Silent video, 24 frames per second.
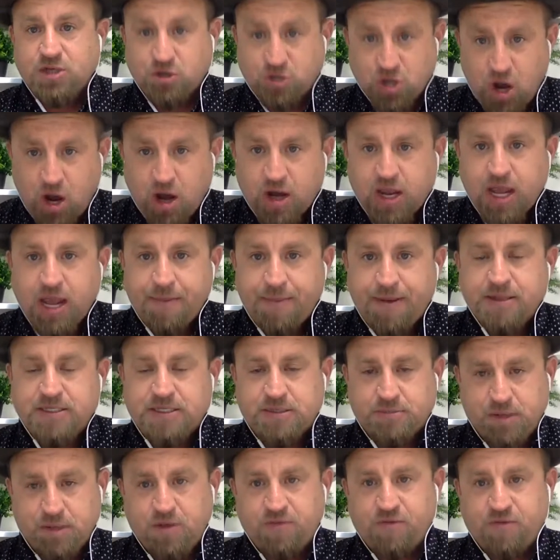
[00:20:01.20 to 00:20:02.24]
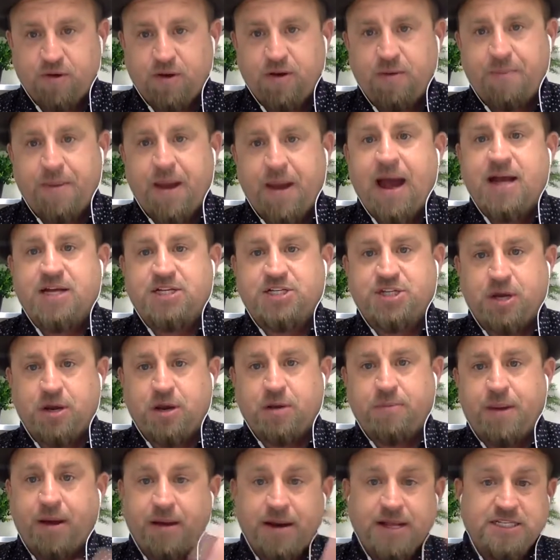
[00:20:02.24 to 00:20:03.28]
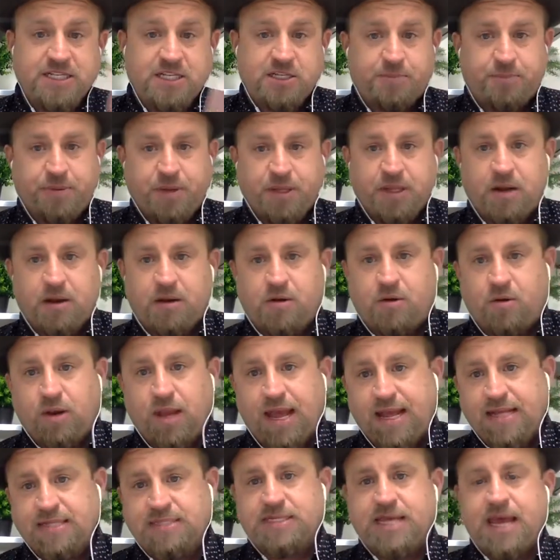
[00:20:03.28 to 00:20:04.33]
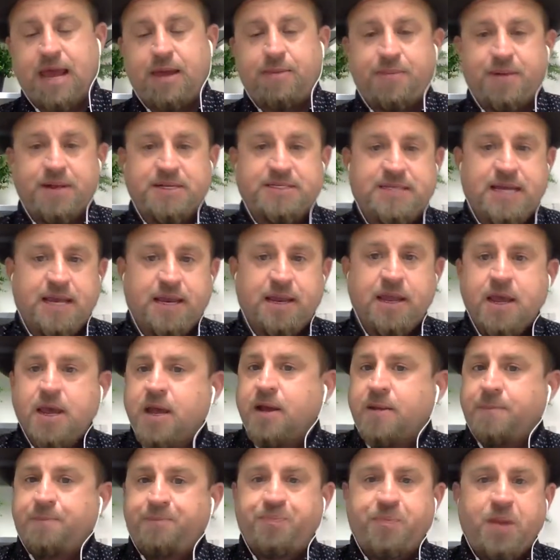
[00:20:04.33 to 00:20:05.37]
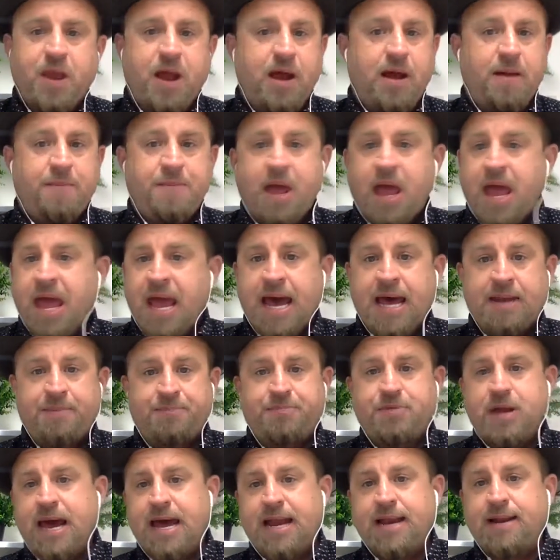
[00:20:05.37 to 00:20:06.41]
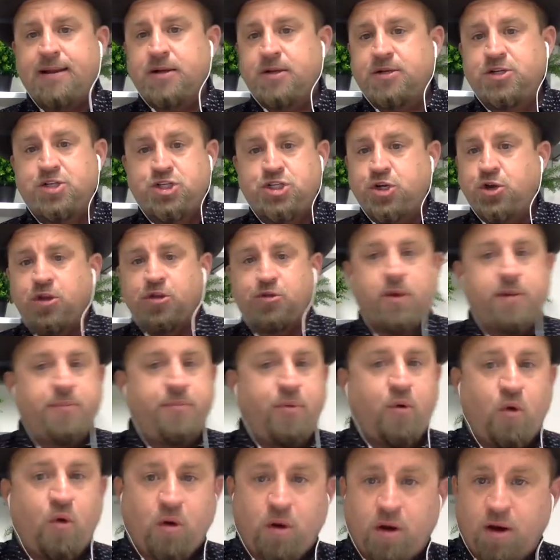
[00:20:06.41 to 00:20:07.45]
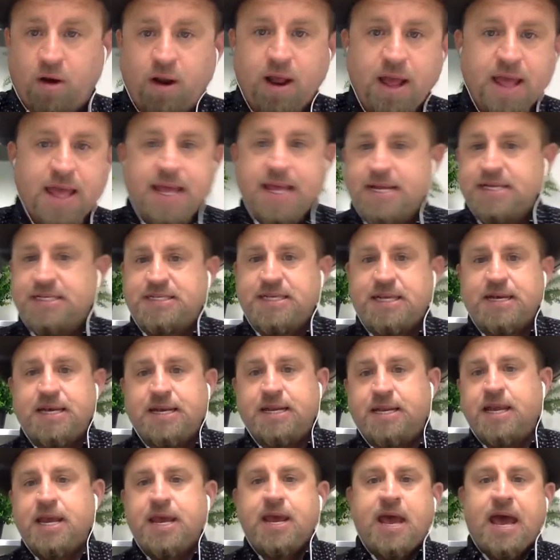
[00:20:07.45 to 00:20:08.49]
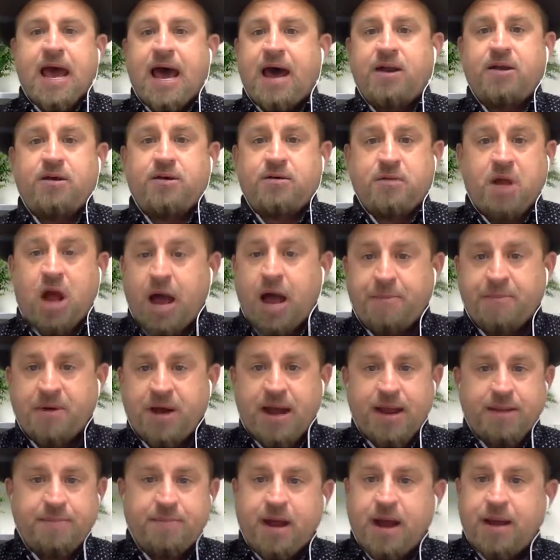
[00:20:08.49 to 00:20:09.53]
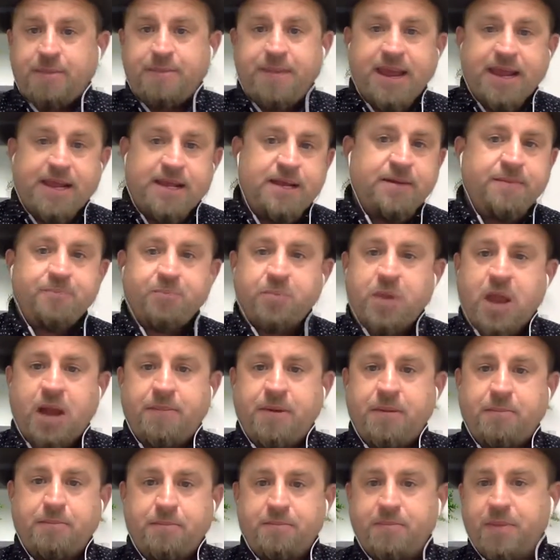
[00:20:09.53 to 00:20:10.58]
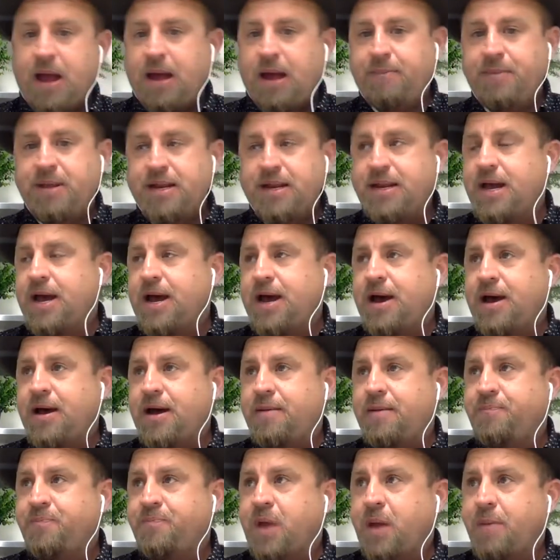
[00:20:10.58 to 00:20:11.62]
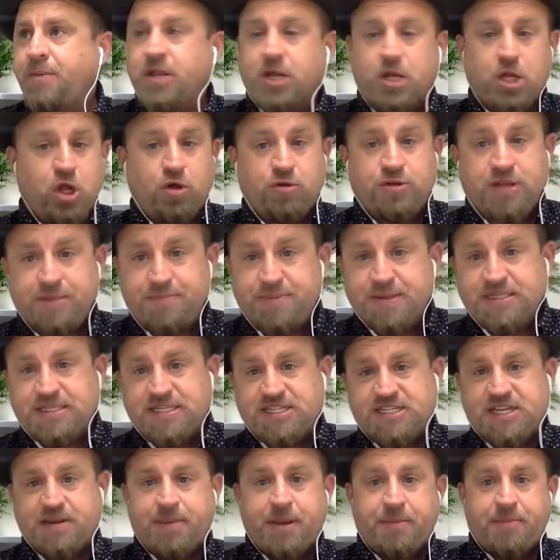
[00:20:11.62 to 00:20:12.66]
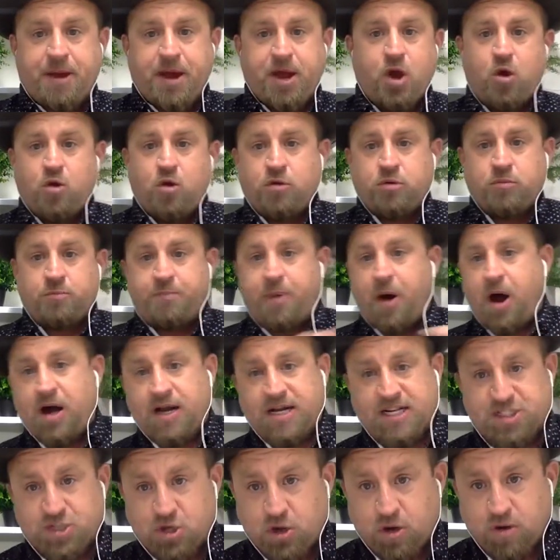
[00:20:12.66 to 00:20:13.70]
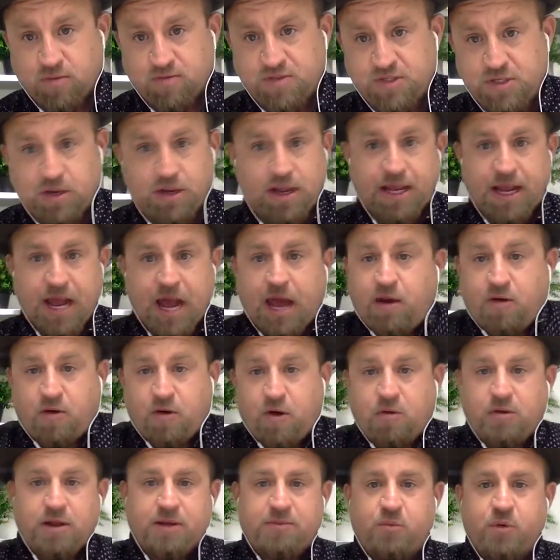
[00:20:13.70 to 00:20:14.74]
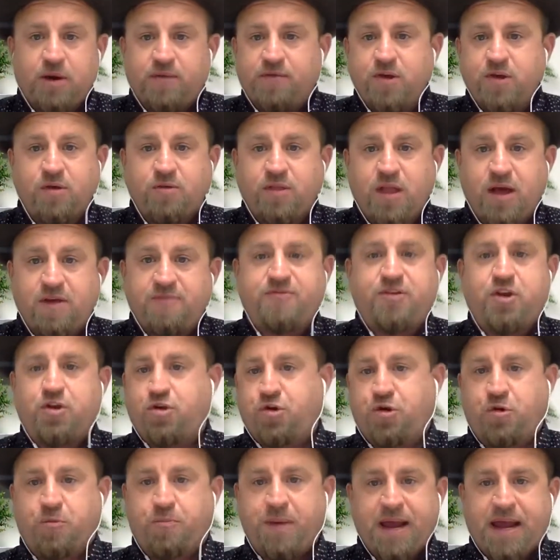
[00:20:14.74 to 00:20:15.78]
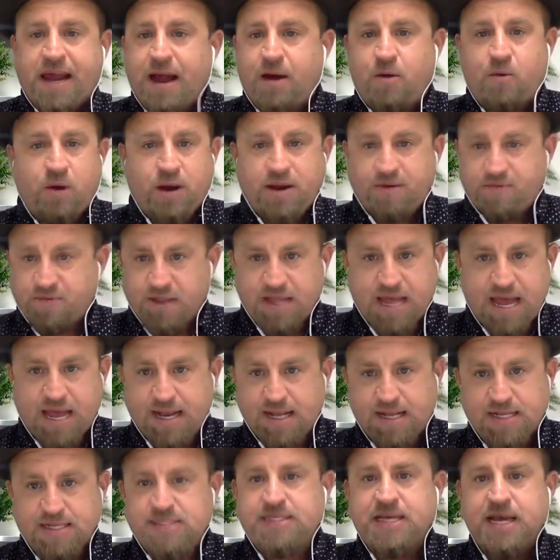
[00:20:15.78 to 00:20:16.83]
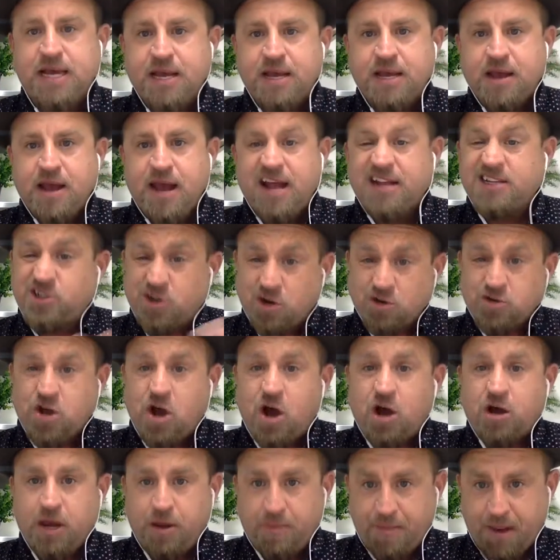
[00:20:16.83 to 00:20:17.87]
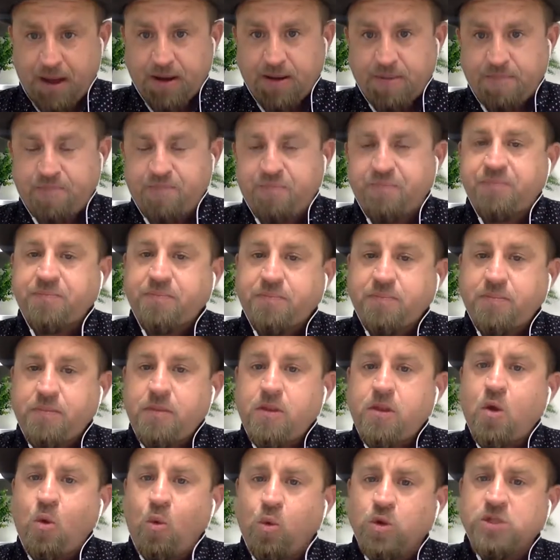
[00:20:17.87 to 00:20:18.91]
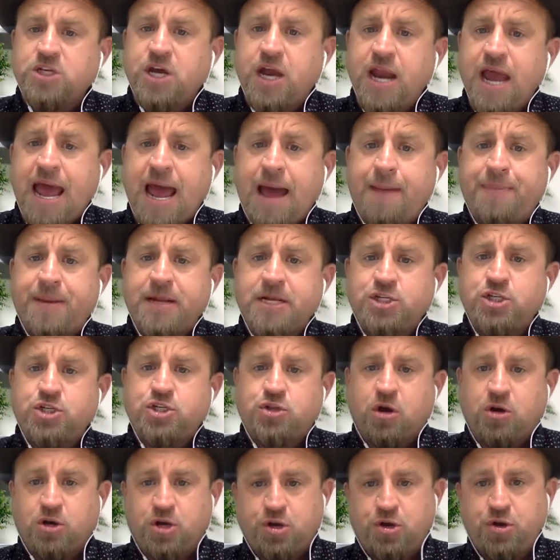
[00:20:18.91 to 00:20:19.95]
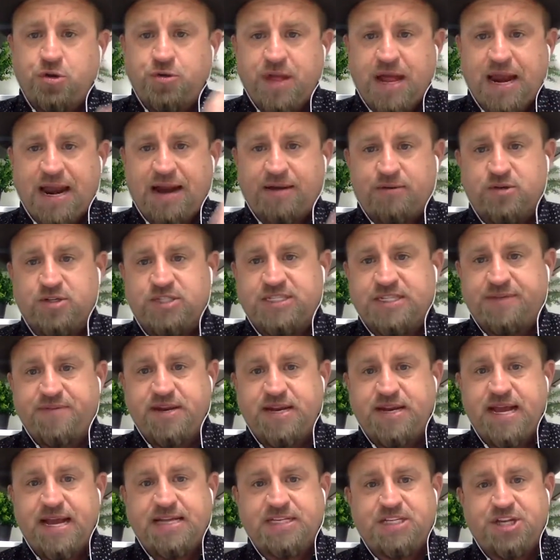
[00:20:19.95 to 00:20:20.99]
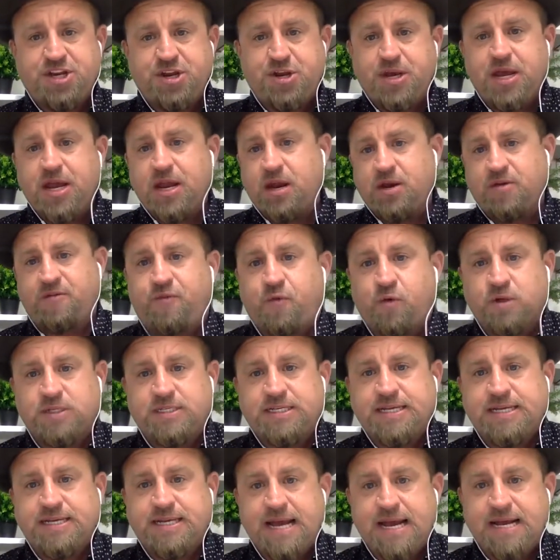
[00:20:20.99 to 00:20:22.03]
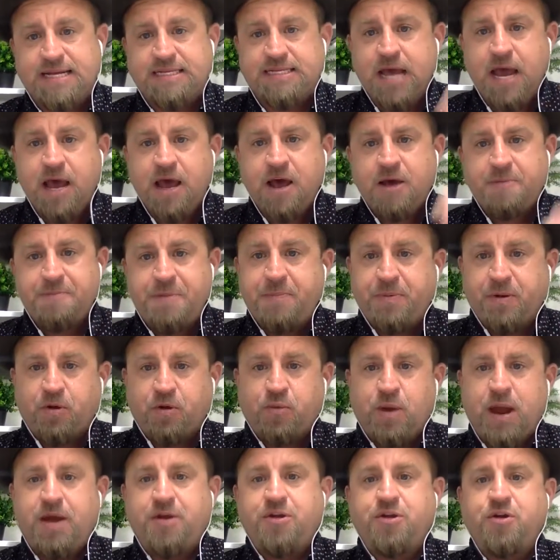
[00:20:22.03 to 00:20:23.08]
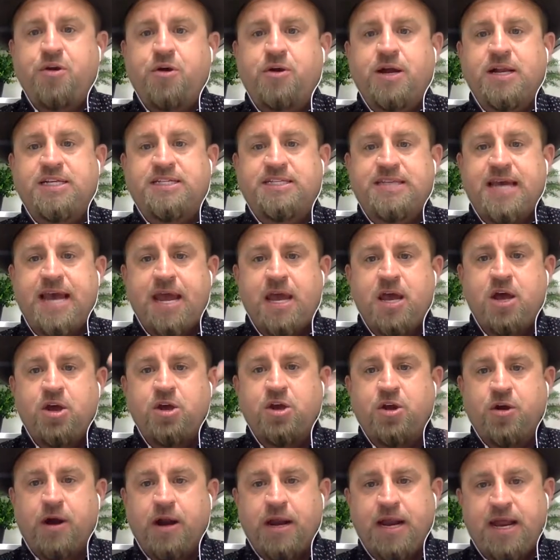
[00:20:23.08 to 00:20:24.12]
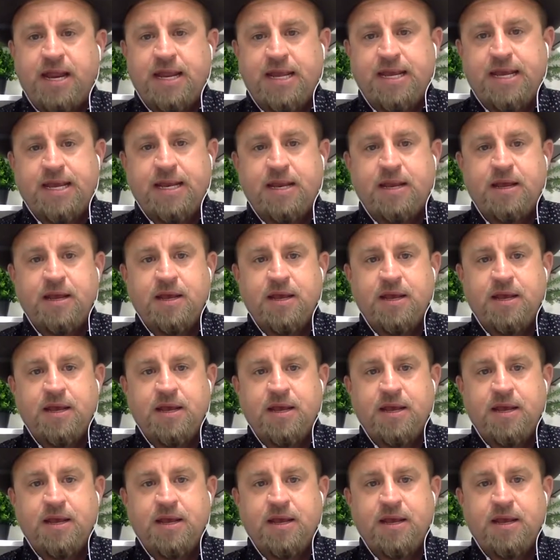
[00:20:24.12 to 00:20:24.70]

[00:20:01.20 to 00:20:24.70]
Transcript: Start talking about something you're very passionate about. Is it the political landscape? Is it um, how to how to shoot a three pointer? Is it how to um, I, I make I'm a, I'm in um, I'm in the clothing business. I make my own pocket scarves. Like I don't know, like whatever you love to do, pick out whatever that is and start talking about it. What's going to happen is you start to do that after seven days and you get into 14 days. People around you are going to say you're an idiot.